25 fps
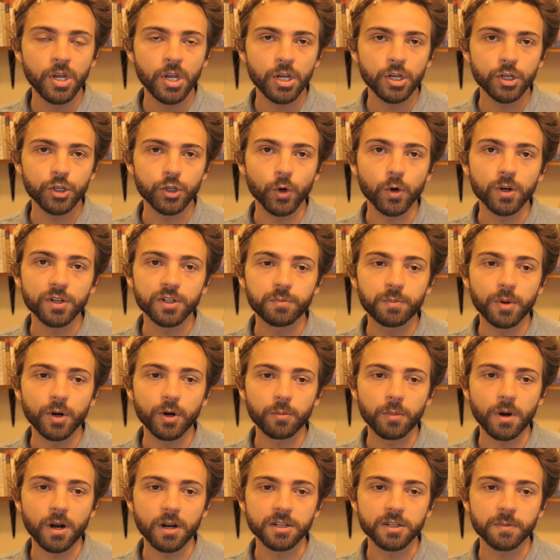George
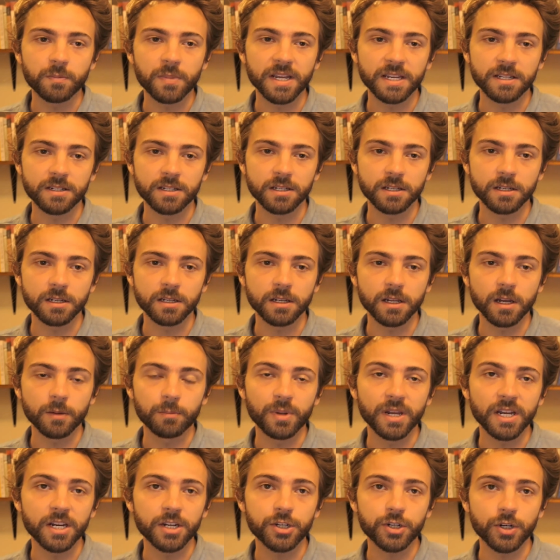Beaumont painted a
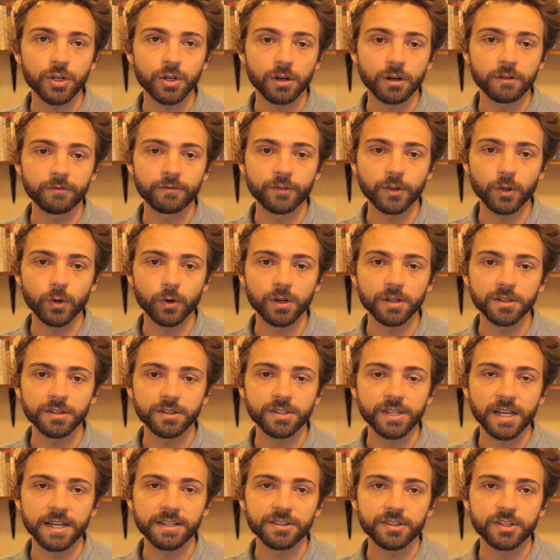picture of
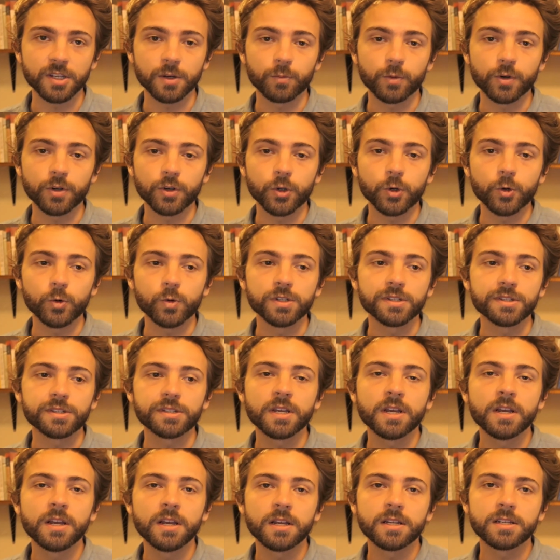Florence as someone who was
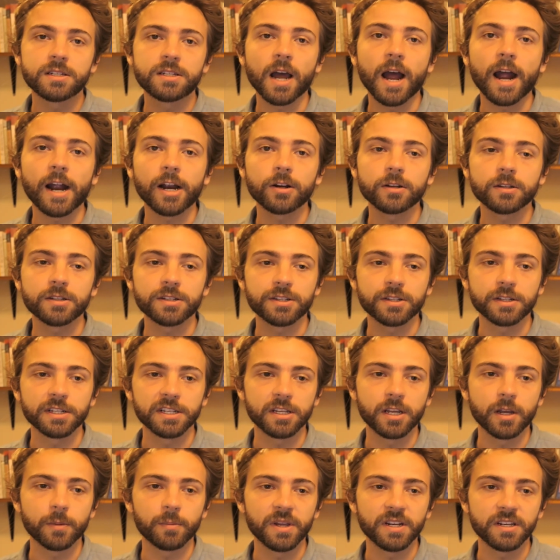tirelessly
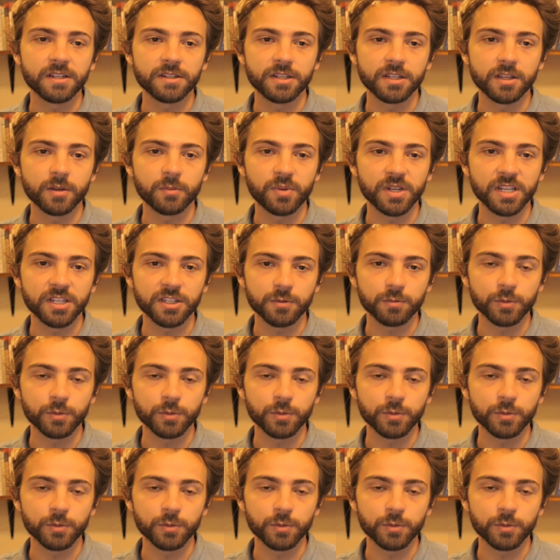committed to the peace